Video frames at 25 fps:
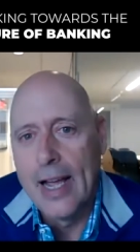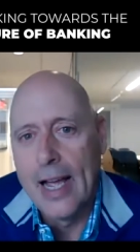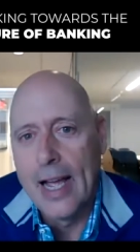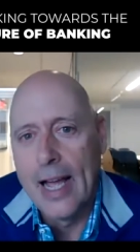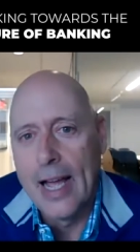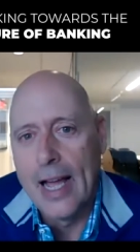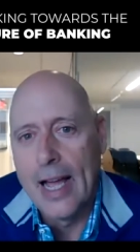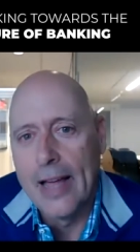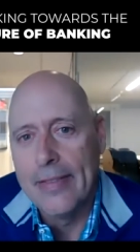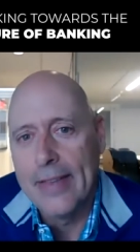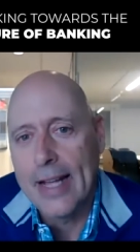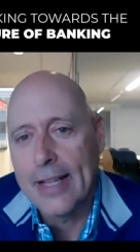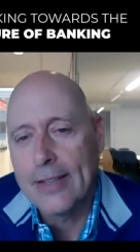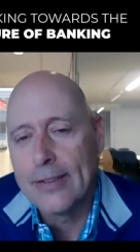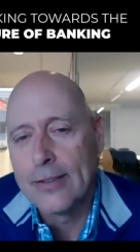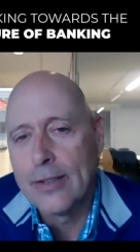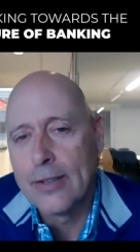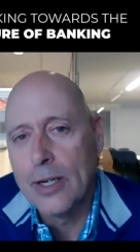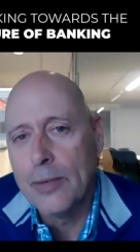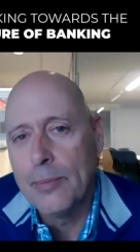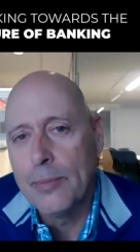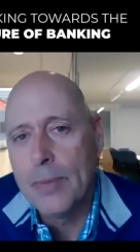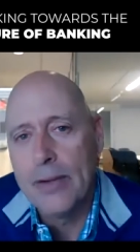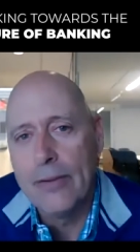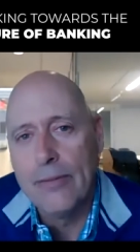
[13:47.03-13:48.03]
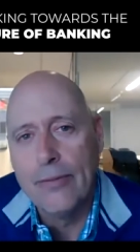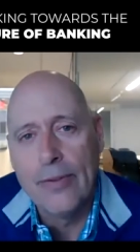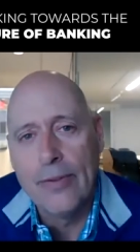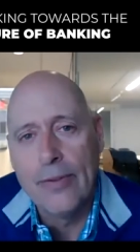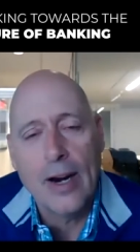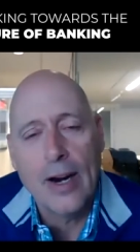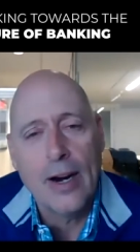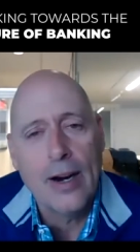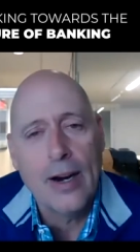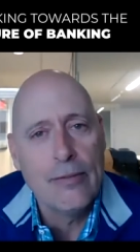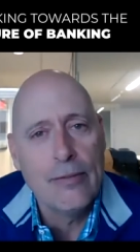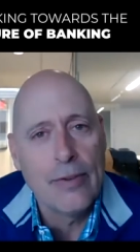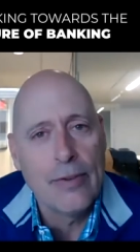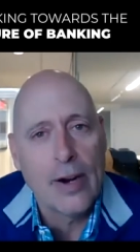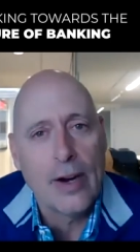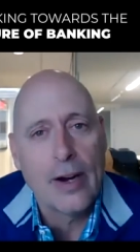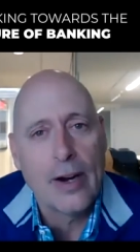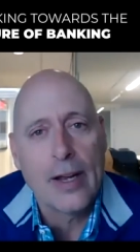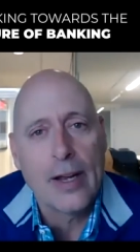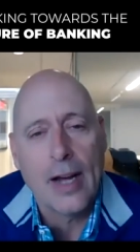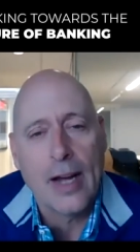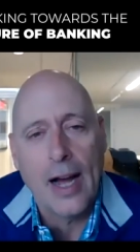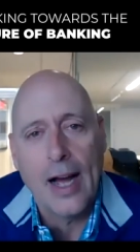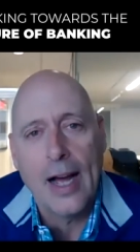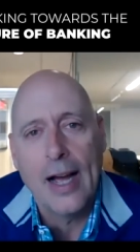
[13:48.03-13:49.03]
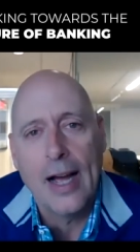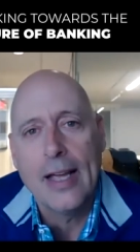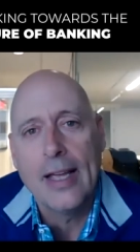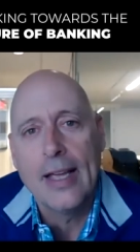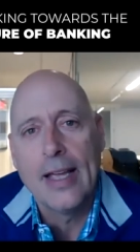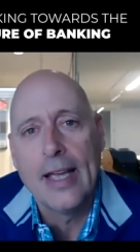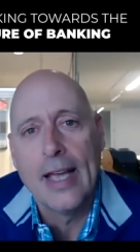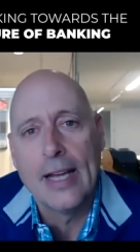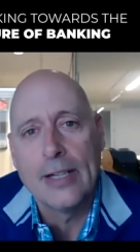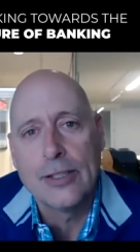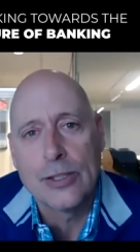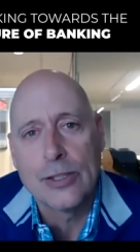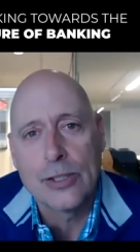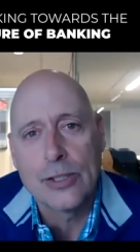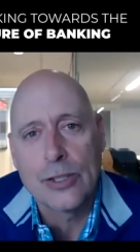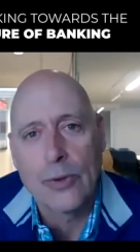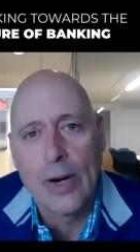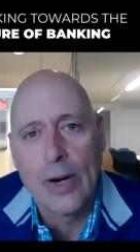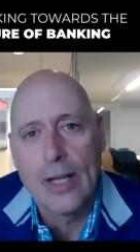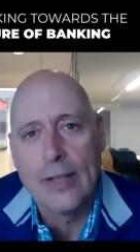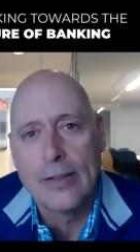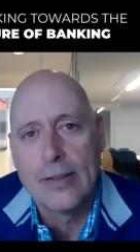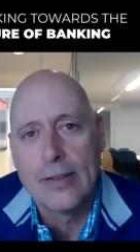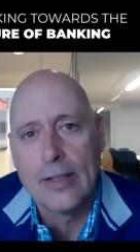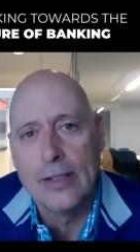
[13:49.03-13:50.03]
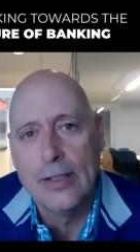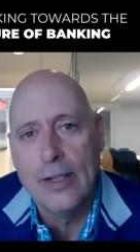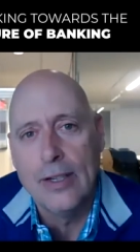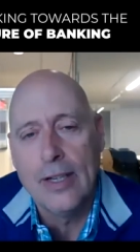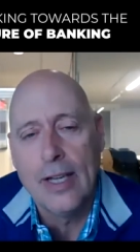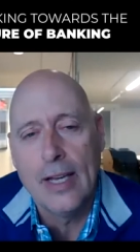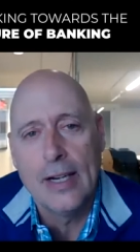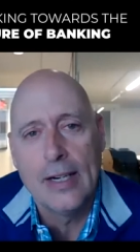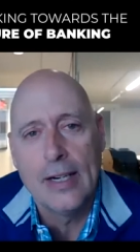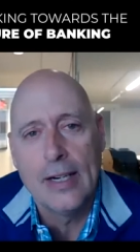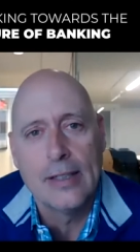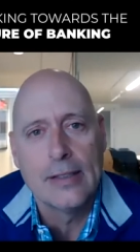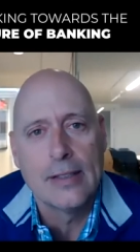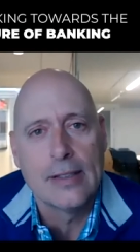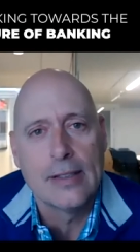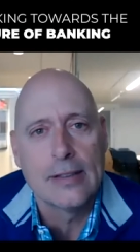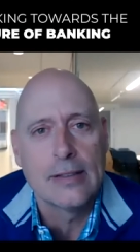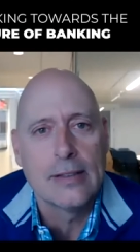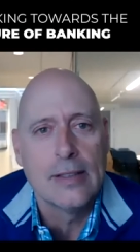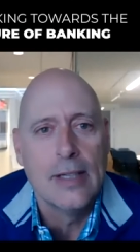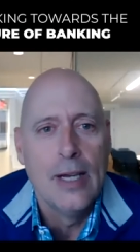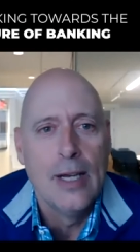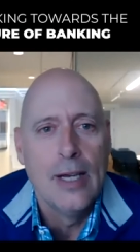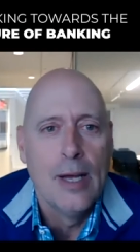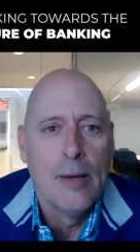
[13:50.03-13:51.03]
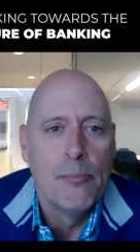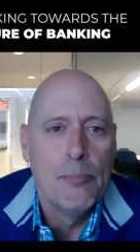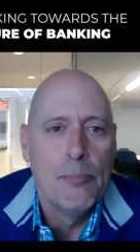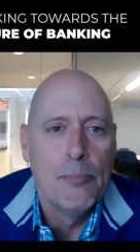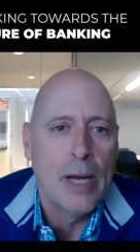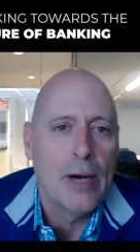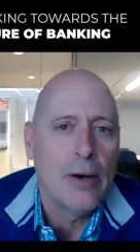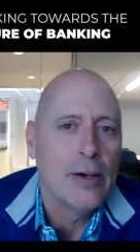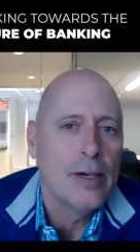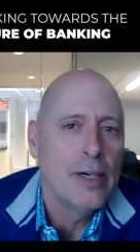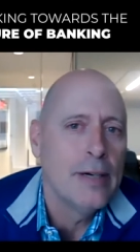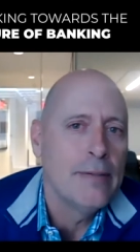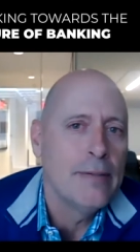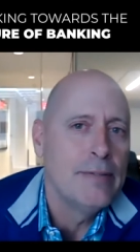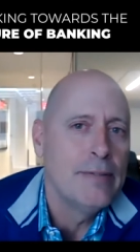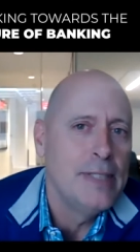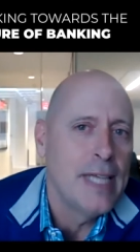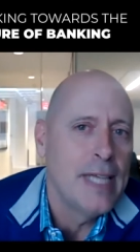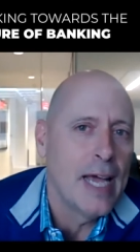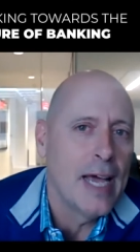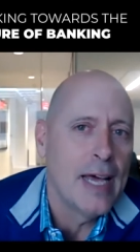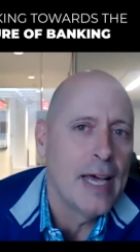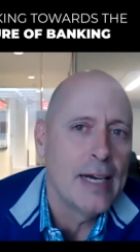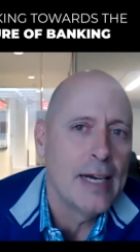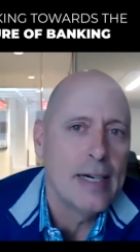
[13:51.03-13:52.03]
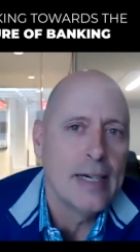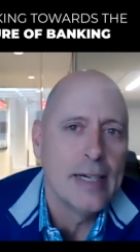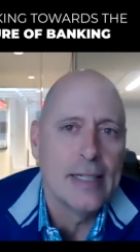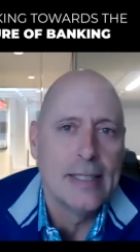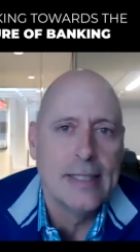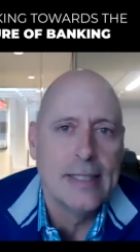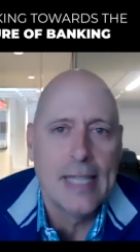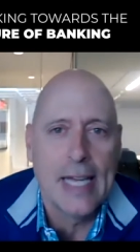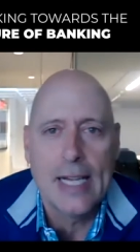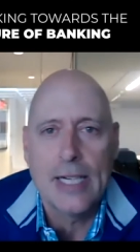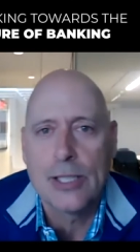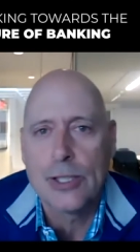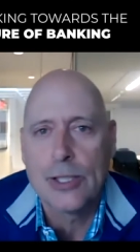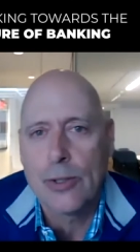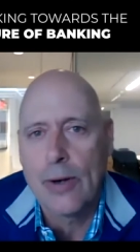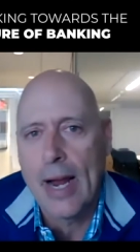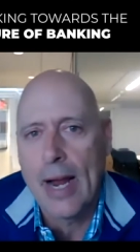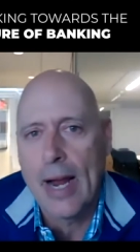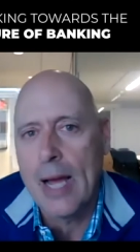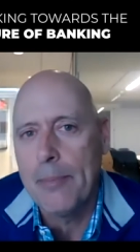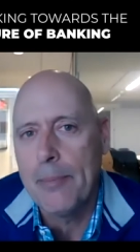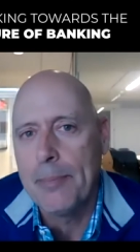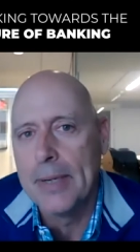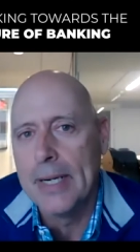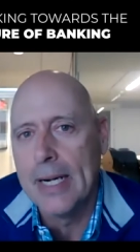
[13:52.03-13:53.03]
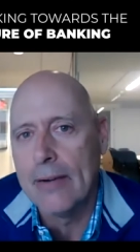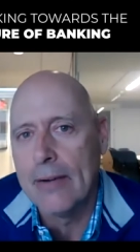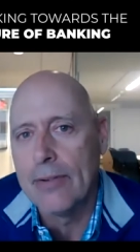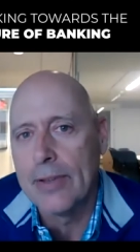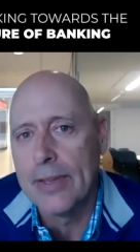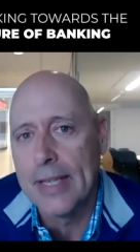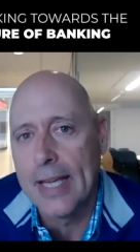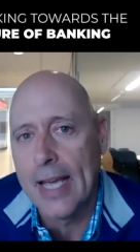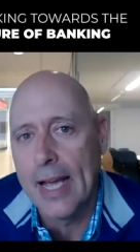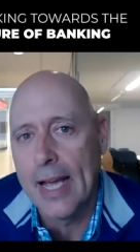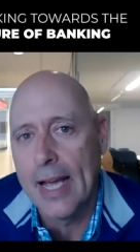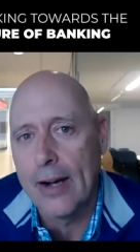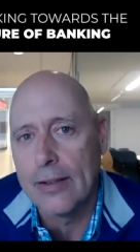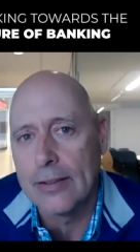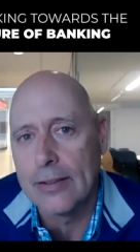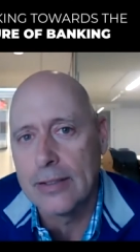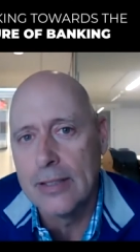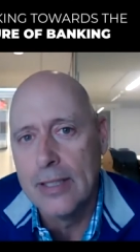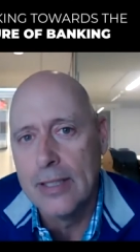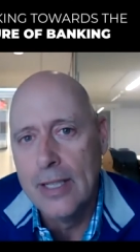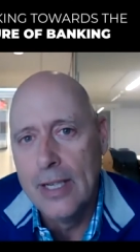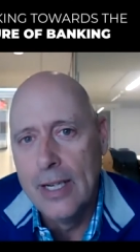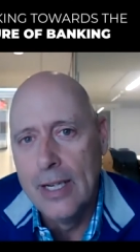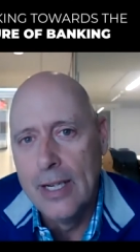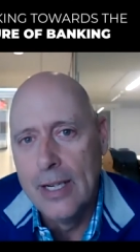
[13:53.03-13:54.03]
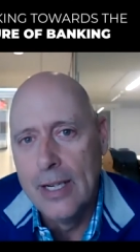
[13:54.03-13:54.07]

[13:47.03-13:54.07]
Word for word: And that's going to be very, very high interest rates. And you get in this mountain of debt and a debt trap and everything else.